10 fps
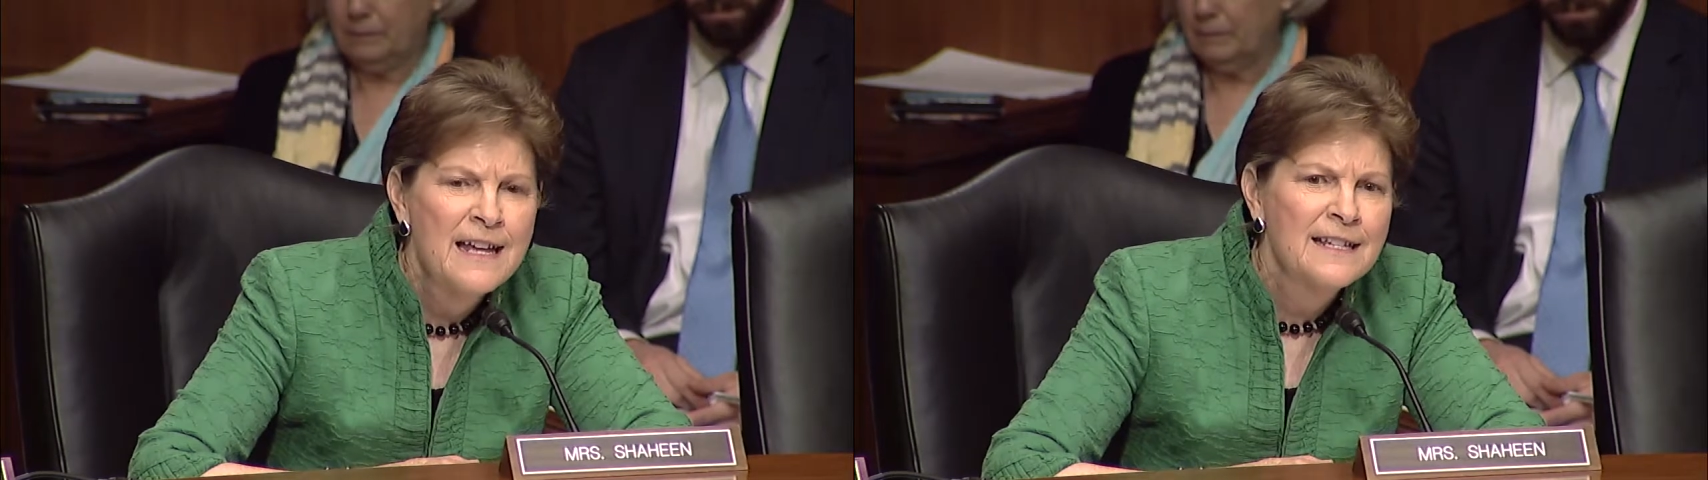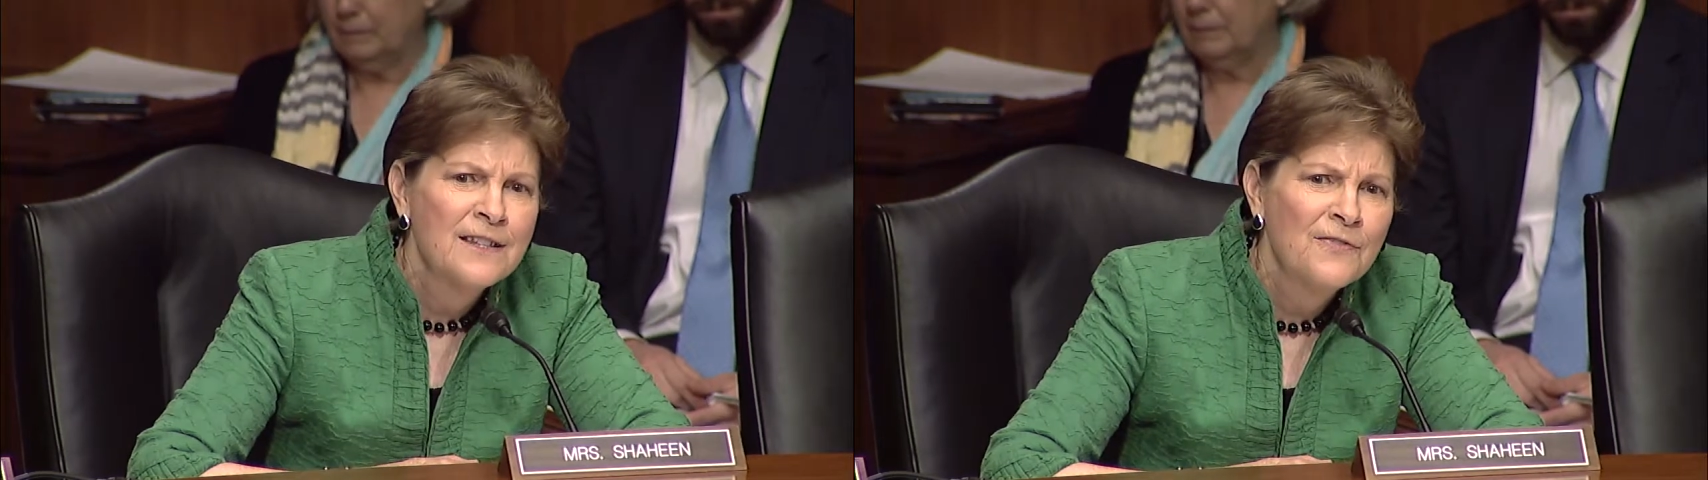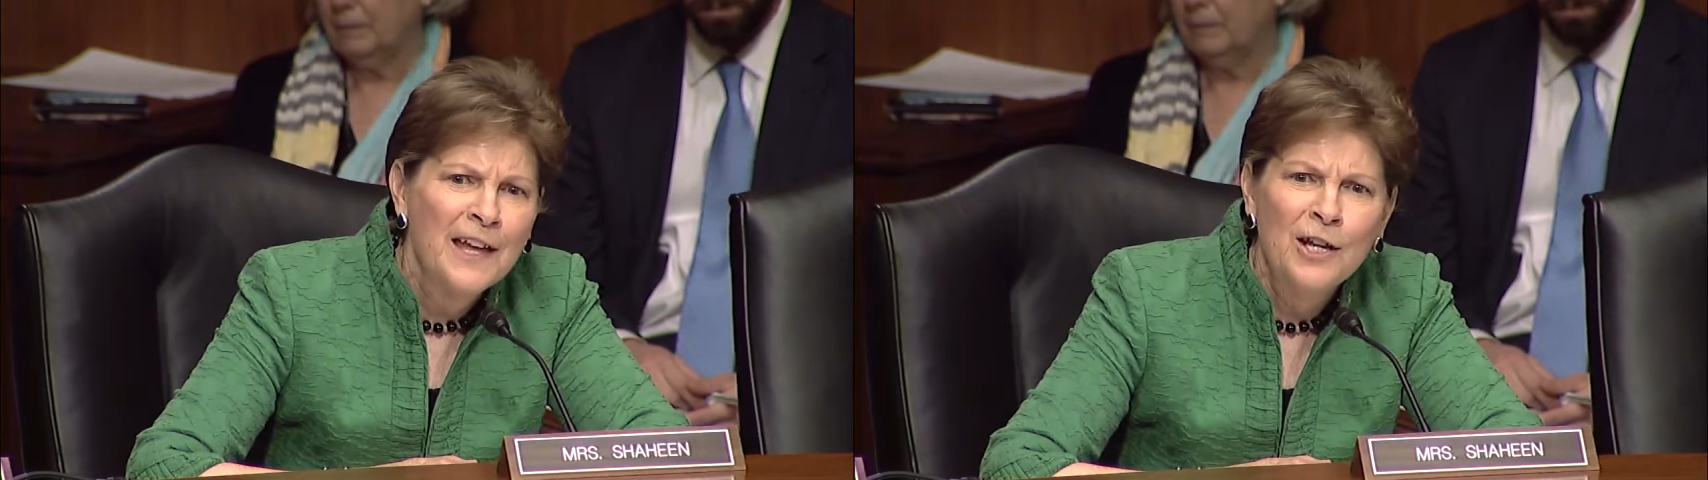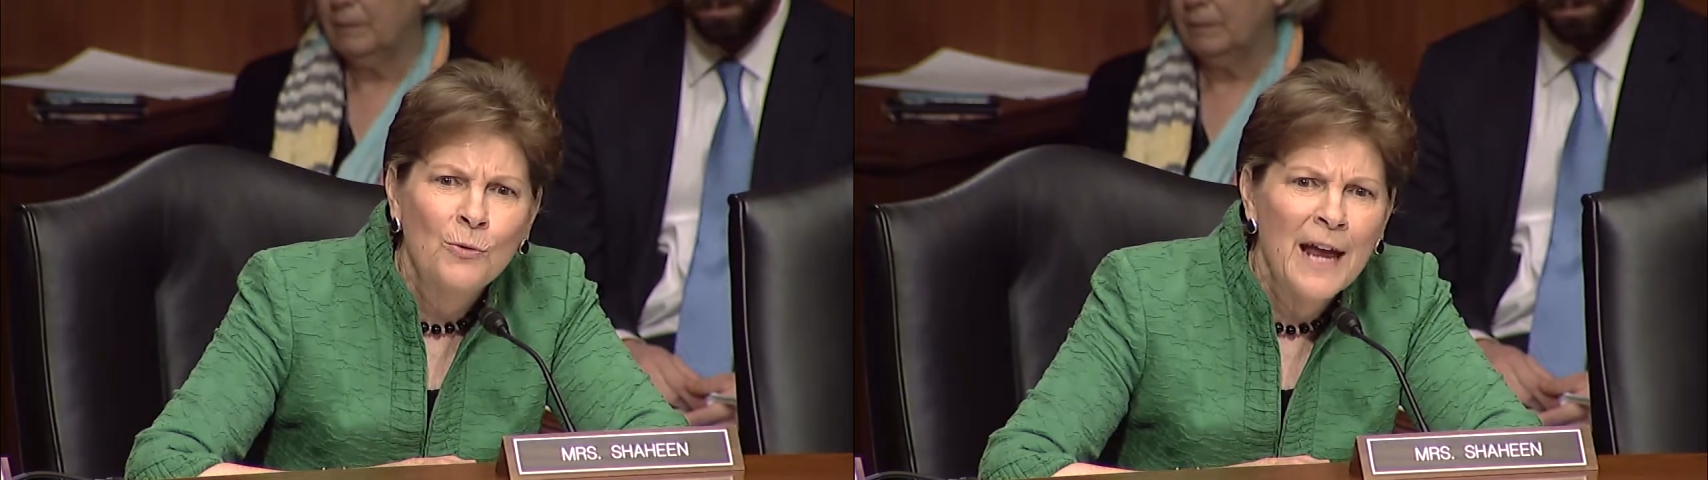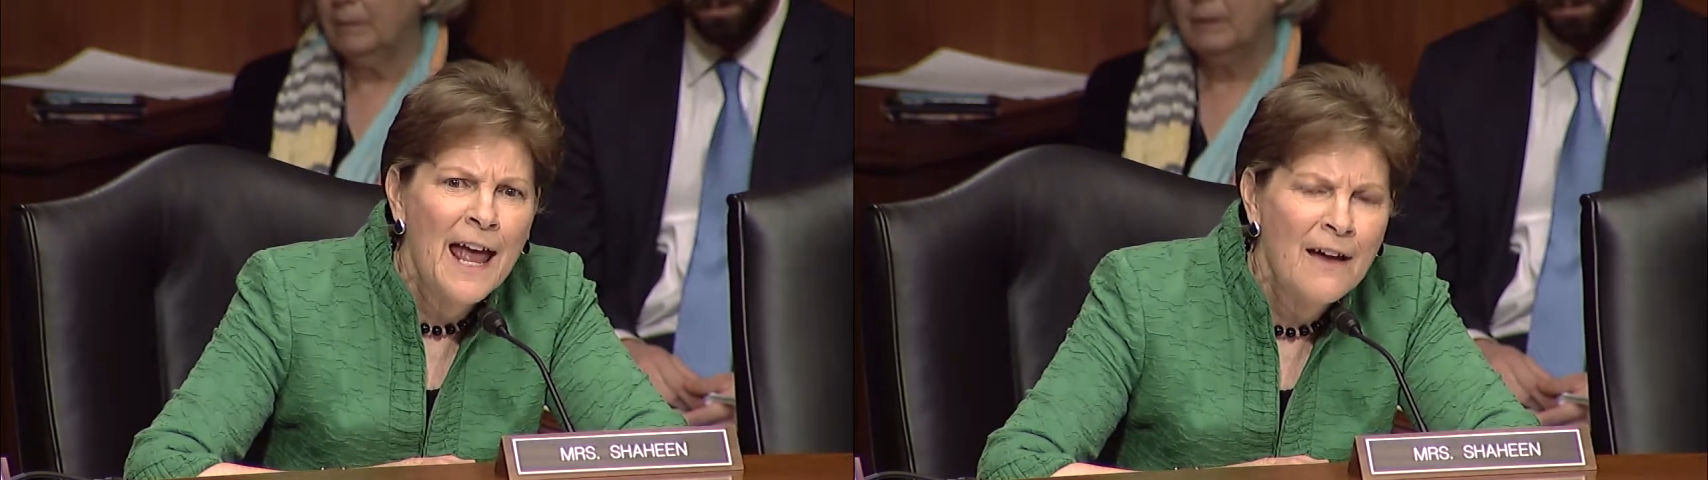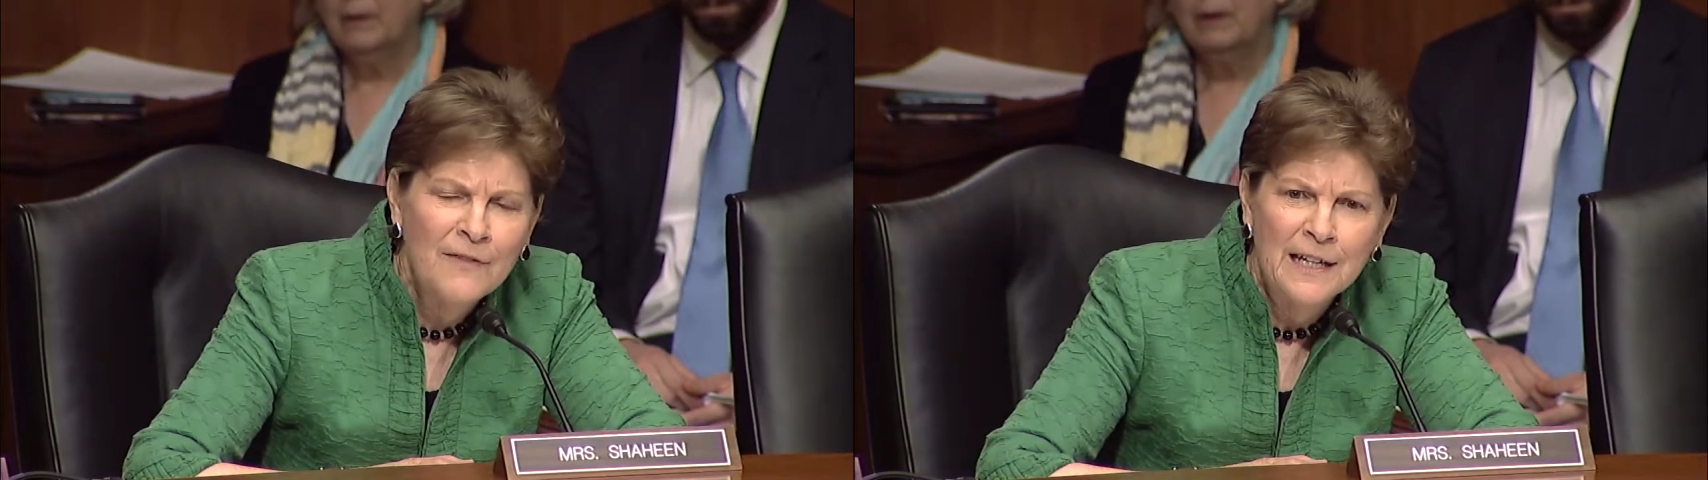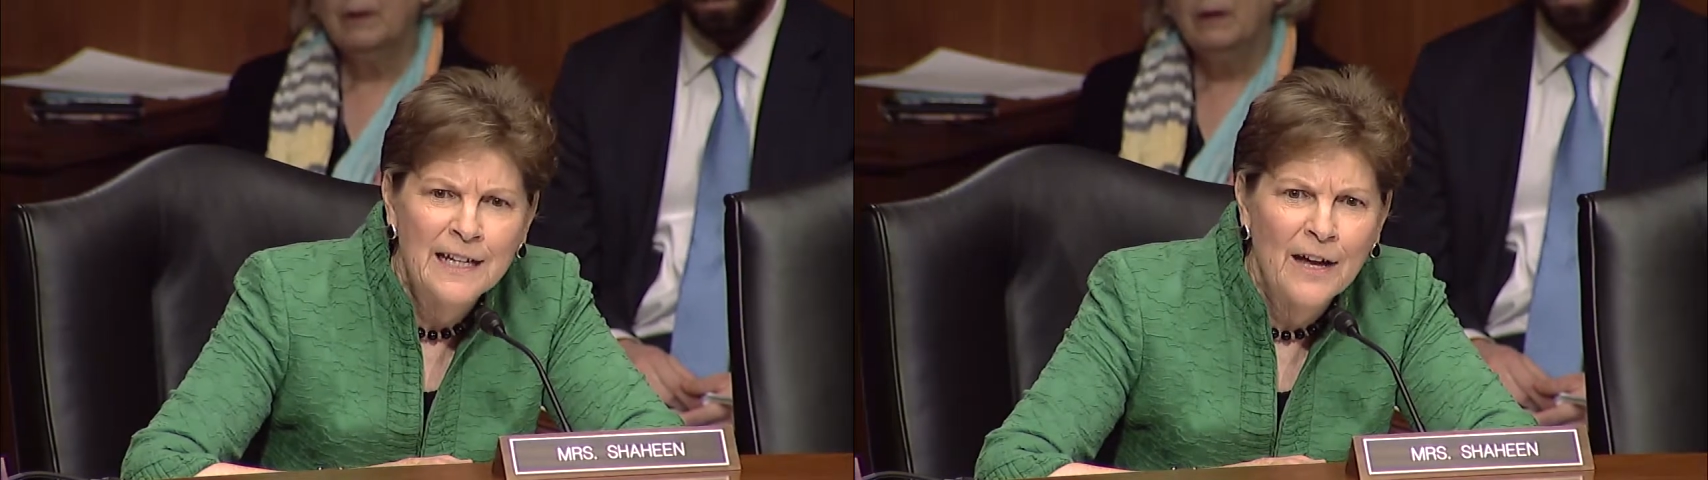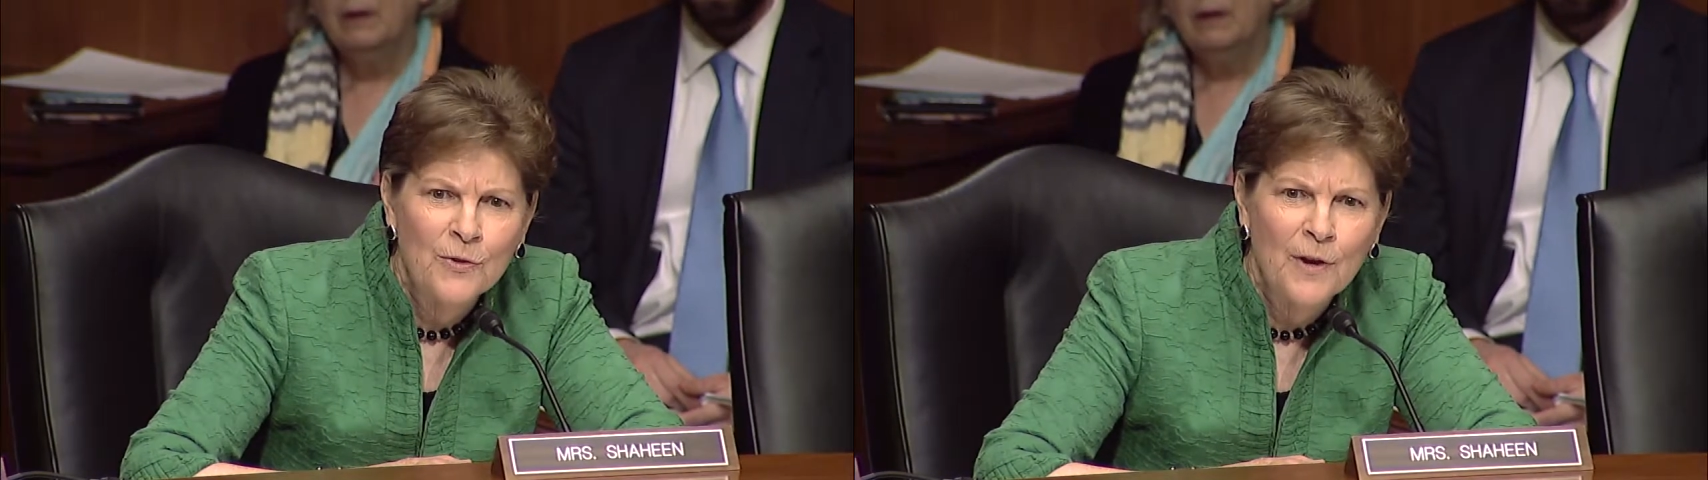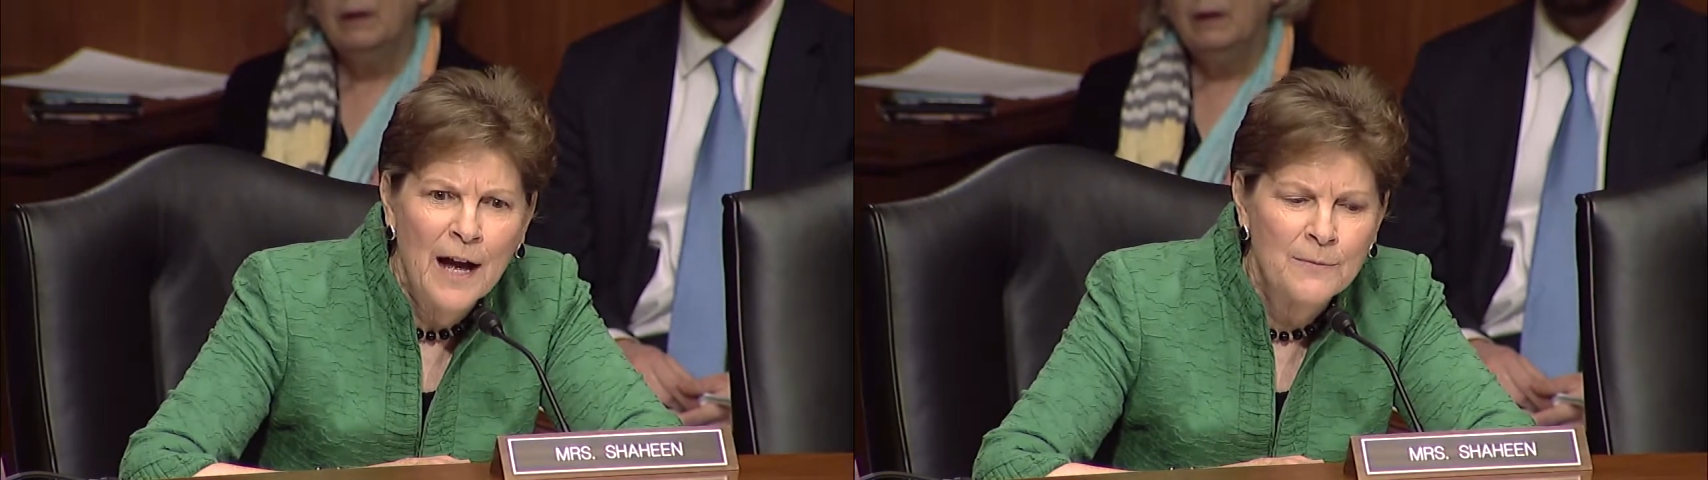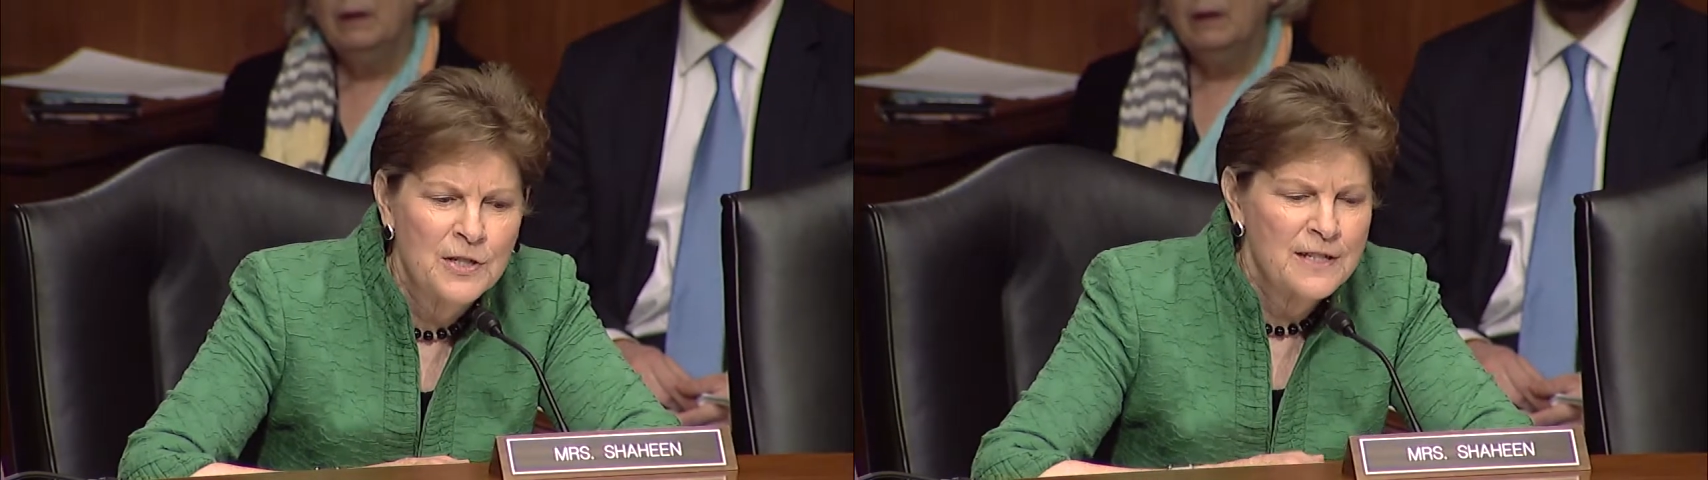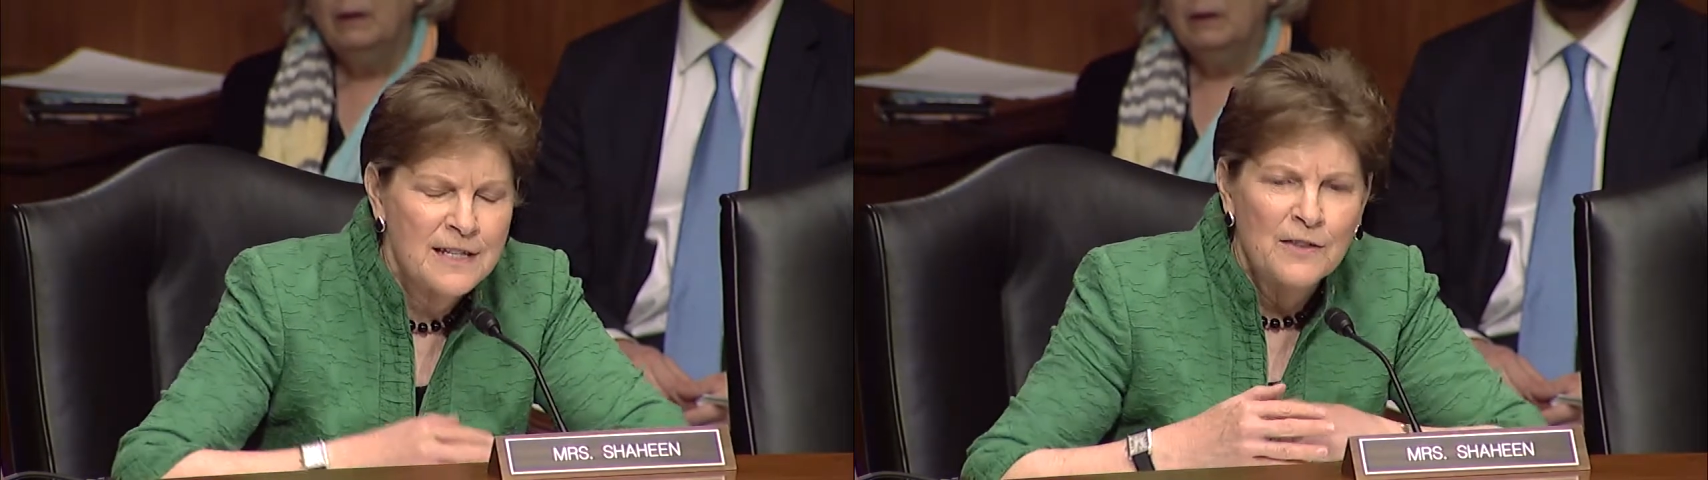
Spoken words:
is that they don't have any other options,